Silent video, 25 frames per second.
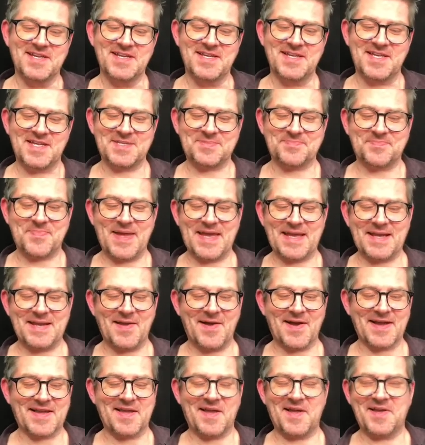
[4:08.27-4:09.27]
as being
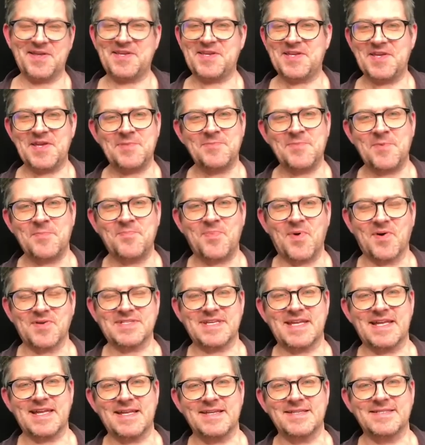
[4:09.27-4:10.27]
like a human
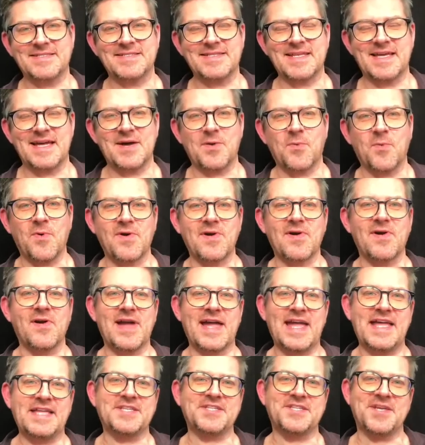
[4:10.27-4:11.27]
body, and we're
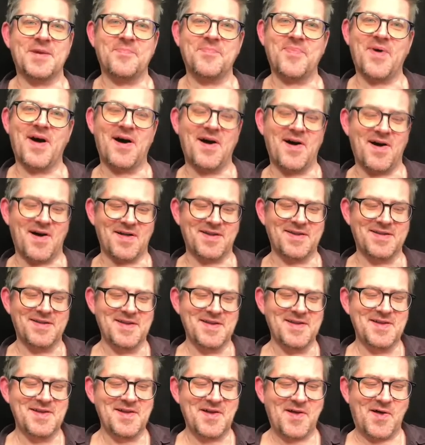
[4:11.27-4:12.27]
each a part
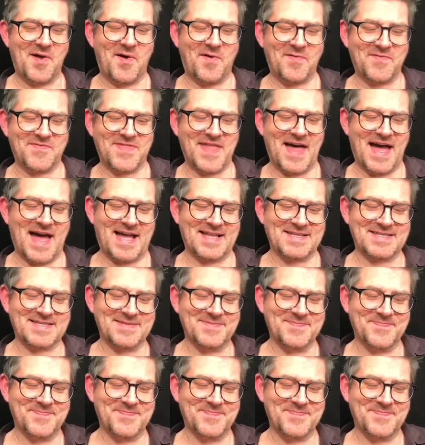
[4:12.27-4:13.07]
of that.